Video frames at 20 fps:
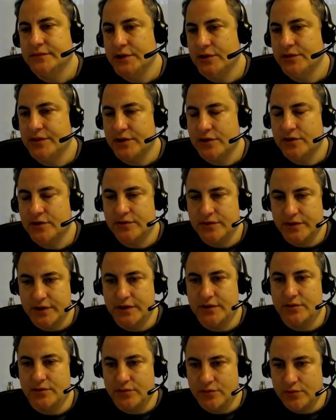they're
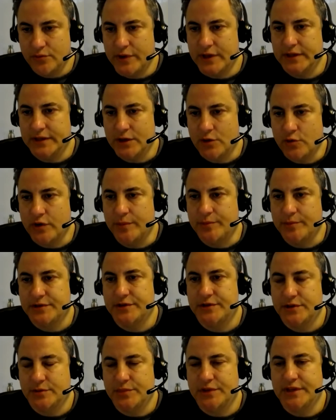well equipped
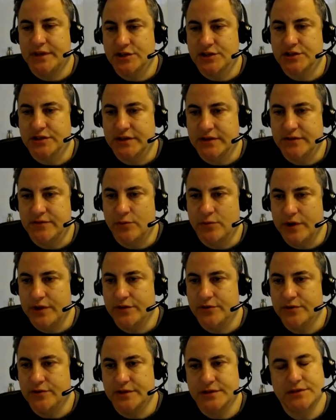to potentially
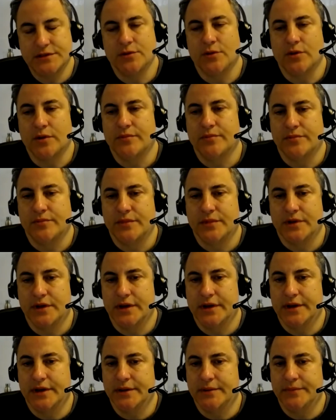weather this
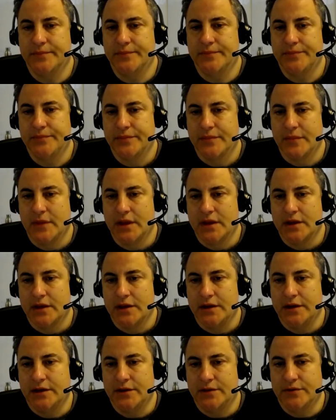storm.
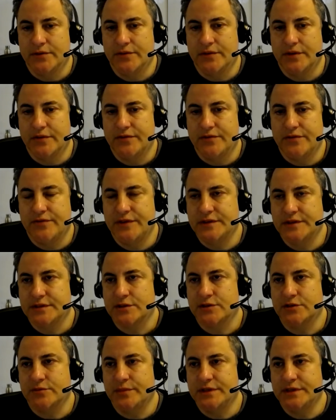
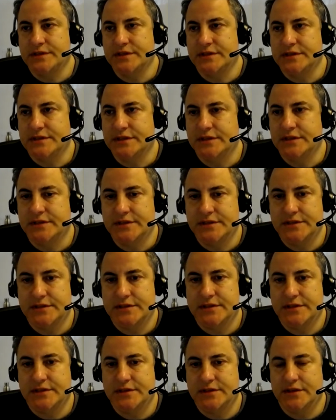Physical
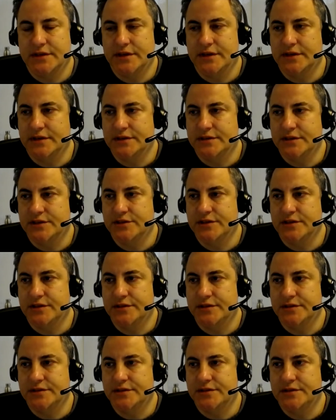businesses such
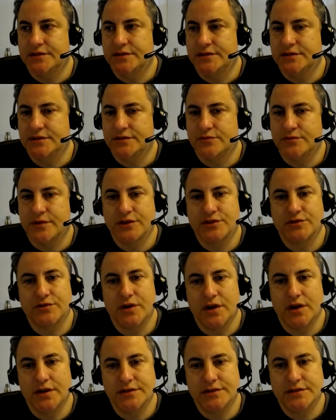as
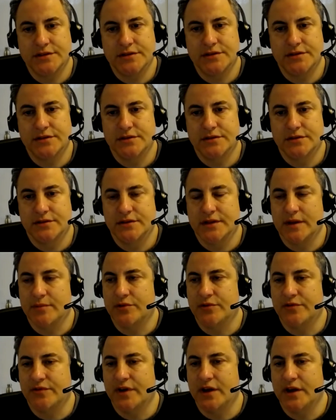restaurants that
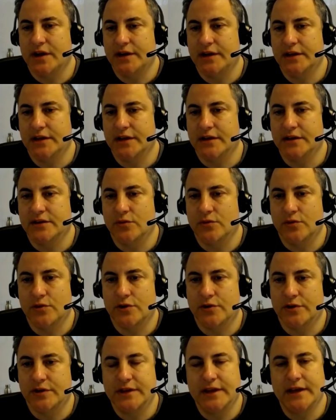provide like an
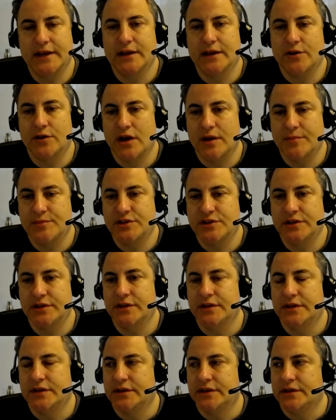order and takeout option,
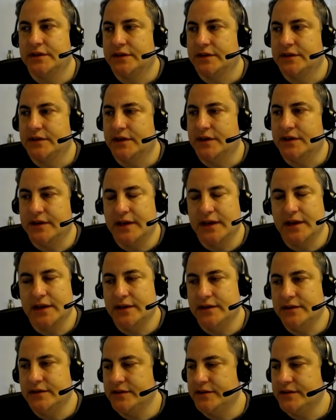
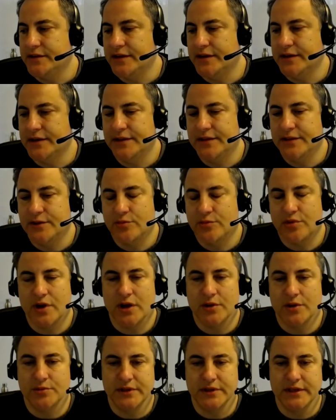again, they're
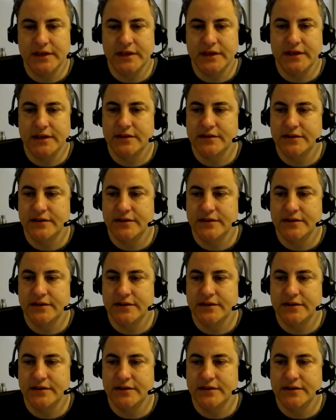probably